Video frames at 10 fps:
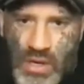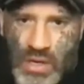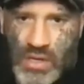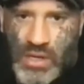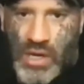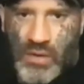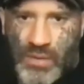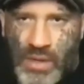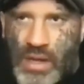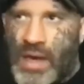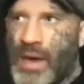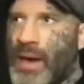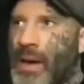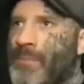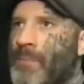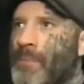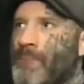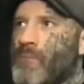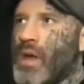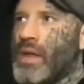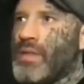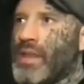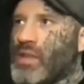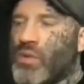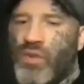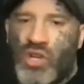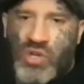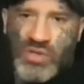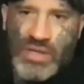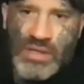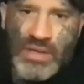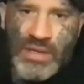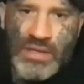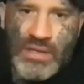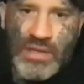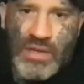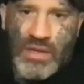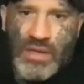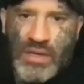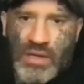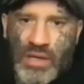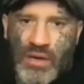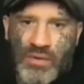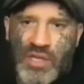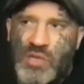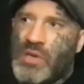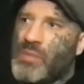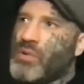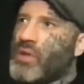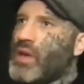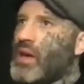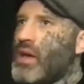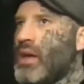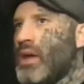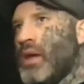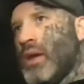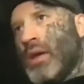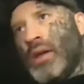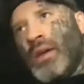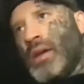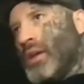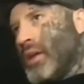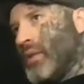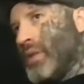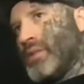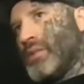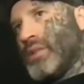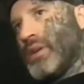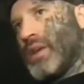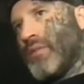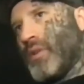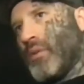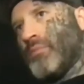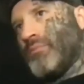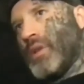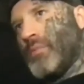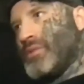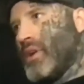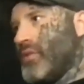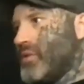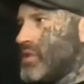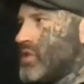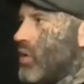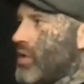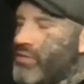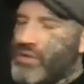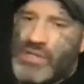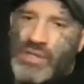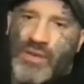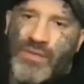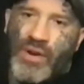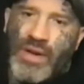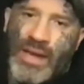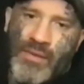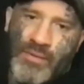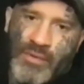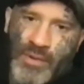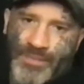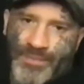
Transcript: you know? And that's what virtue signaling is. You know, these people that, you know, they film themselves doing squat thrusters in their fucking living room